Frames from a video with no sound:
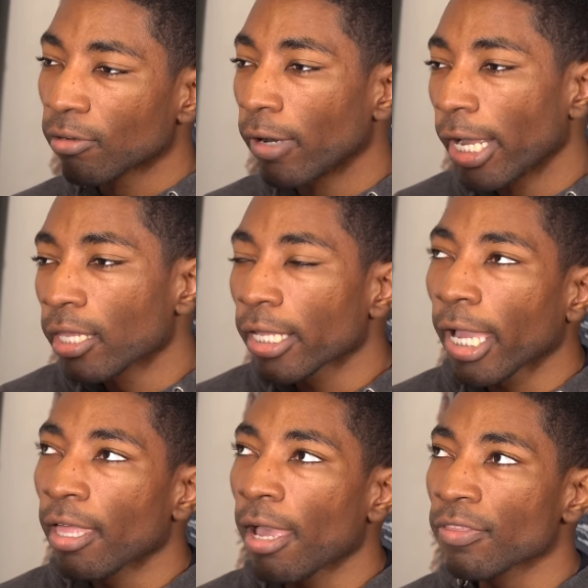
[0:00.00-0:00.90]
Right? Like,
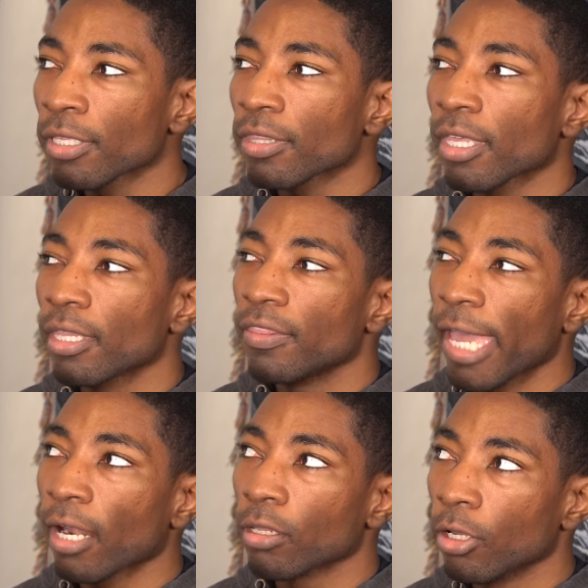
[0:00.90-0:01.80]
I, I think that
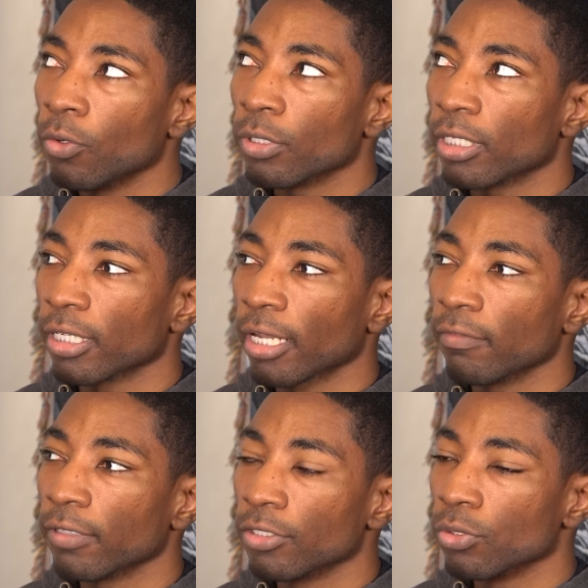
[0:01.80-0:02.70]
that alone can kind
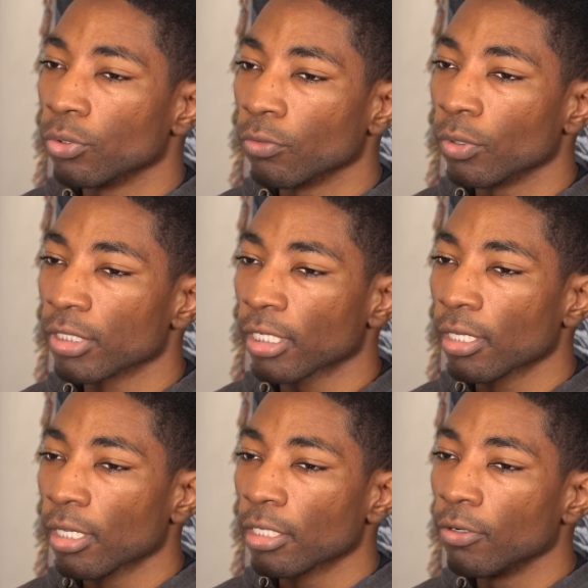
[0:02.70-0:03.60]
of get you through. It's like
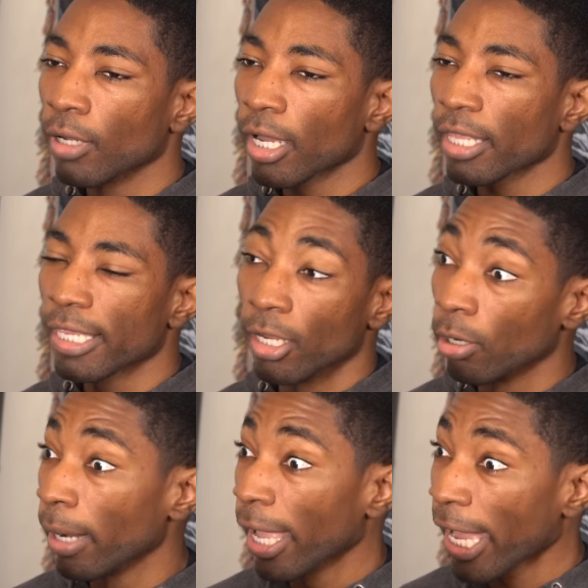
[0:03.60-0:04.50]
you're not
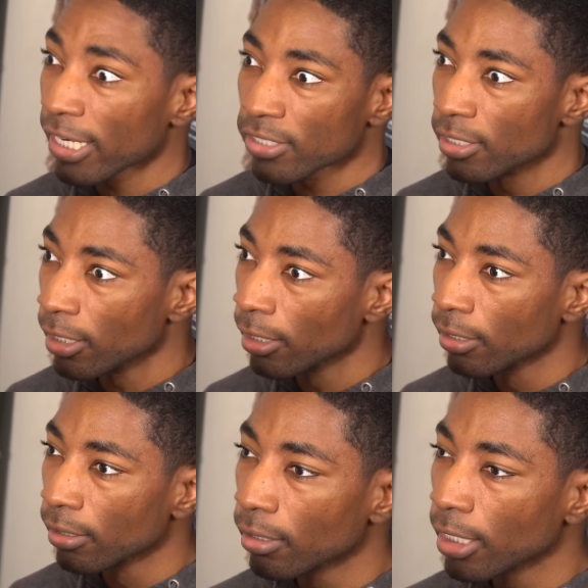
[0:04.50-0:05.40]
here by accident,
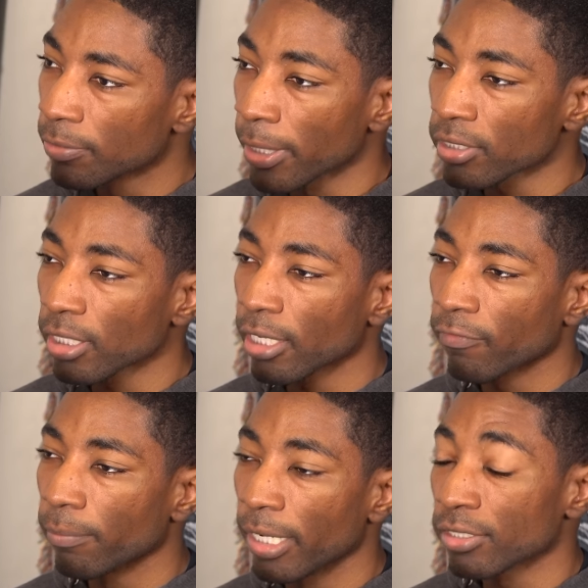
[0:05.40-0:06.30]
especially
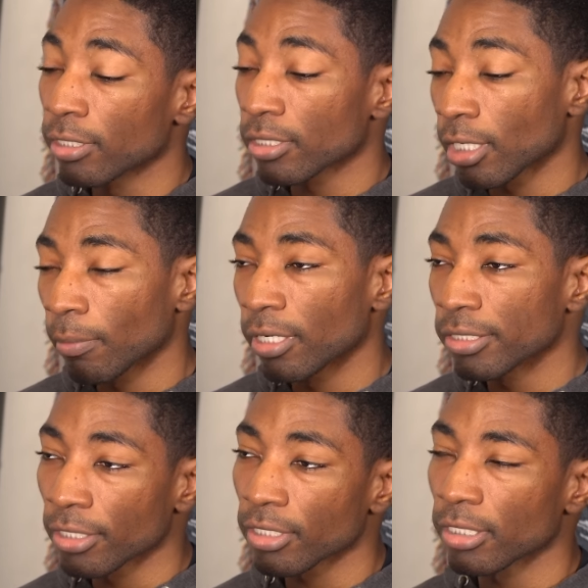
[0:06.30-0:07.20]
if based on this comment, it
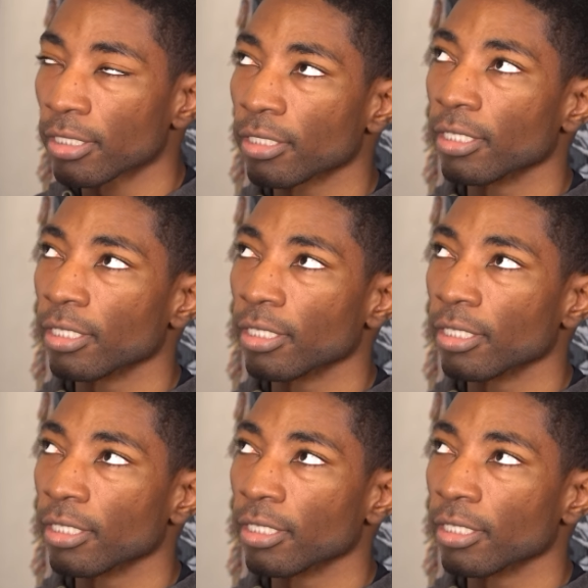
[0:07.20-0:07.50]
sounds like it's something